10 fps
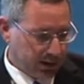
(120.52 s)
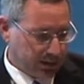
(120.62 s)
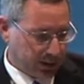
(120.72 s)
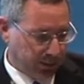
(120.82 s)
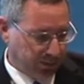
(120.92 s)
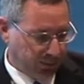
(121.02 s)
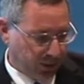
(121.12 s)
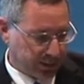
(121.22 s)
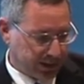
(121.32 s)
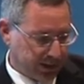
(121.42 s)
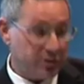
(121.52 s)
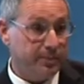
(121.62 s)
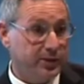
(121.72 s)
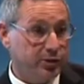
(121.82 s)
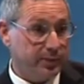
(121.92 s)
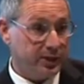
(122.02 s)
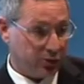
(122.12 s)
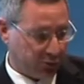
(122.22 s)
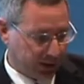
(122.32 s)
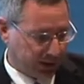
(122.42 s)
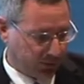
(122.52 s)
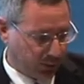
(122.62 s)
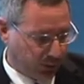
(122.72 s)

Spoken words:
So performance here is measured relative to